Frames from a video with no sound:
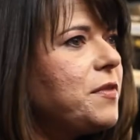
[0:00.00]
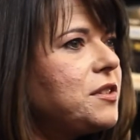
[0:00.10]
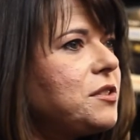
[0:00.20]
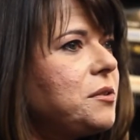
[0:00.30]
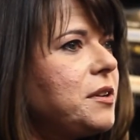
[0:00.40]
the
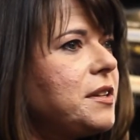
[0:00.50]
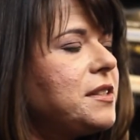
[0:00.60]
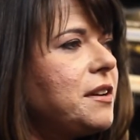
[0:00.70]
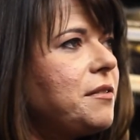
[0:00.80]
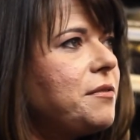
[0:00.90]

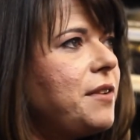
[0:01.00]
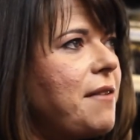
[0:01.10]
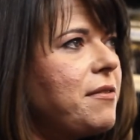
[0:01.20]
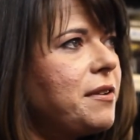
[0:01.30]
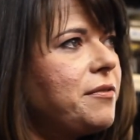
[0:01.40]
students of
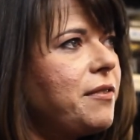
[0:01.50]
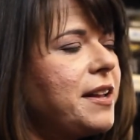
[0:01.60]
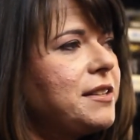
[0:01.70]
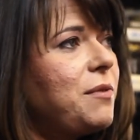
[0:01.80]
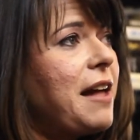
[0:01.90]
Haverford
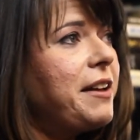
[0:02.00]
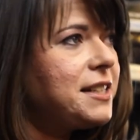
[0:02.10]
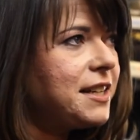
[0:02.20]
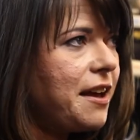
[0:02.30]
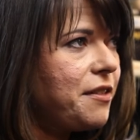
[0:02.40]
Friends rally
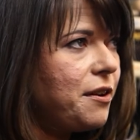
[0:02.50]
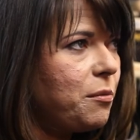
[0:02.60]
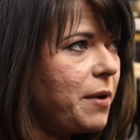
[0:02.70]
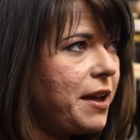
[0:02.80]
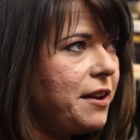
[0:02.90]
together
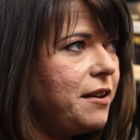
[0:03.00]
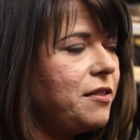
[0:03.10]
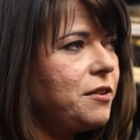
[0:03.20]
when